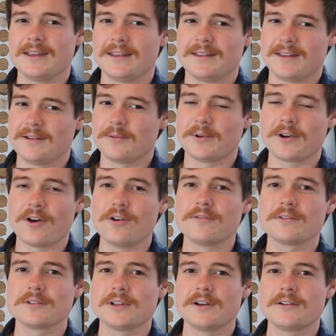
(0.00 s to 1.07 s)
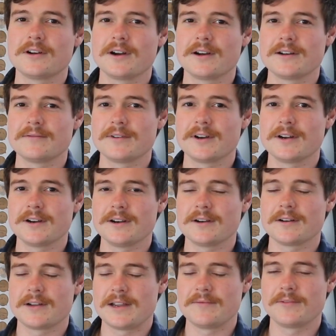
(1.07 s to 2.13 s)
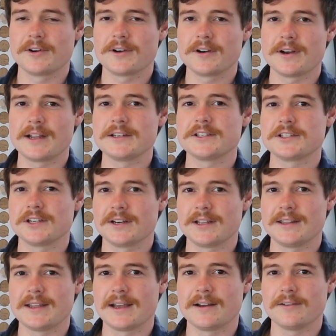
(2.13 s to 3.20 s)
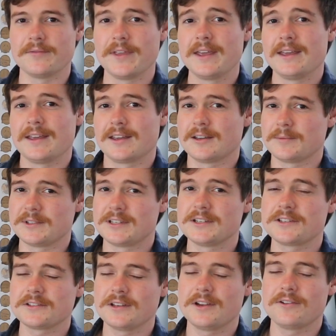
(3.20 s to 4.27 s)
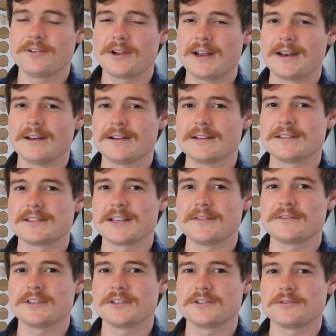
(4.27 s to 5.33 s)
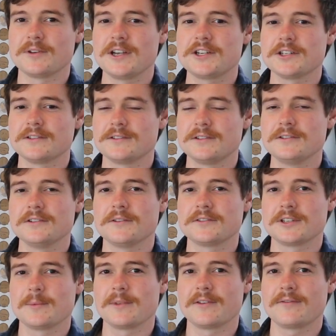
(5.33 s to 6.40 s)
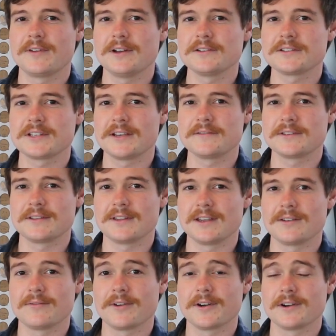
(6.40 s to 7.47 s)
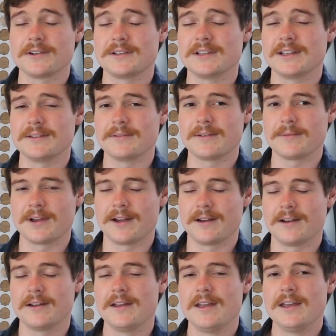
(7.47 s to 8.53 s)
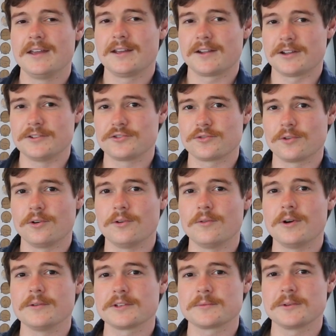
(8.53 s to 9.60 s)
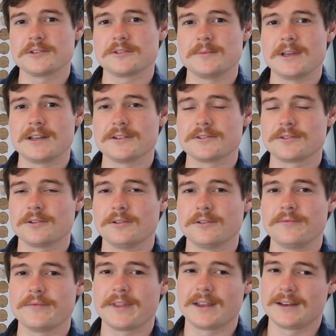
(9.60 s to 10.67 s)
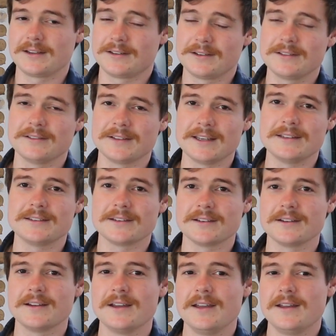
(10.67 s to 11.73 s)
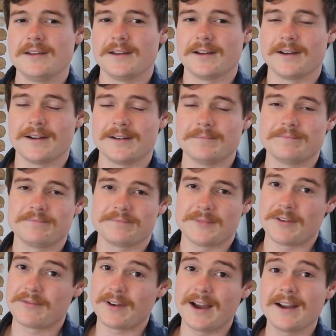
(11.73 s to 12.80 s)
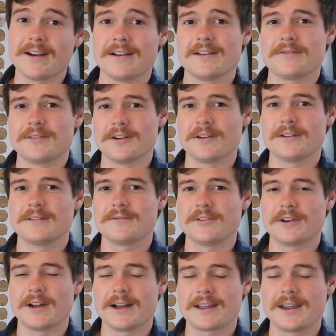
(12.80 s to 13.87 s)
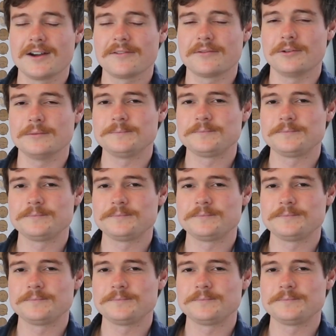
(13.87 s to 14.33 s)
it would overload our inverter, inverter and shut it down. It could potentially create an unsafe situation too if some of the fail-safes in the inverter didn't uh, control what was supposed to be controlled and it could lead to um, a fire if you're, if you're not careful.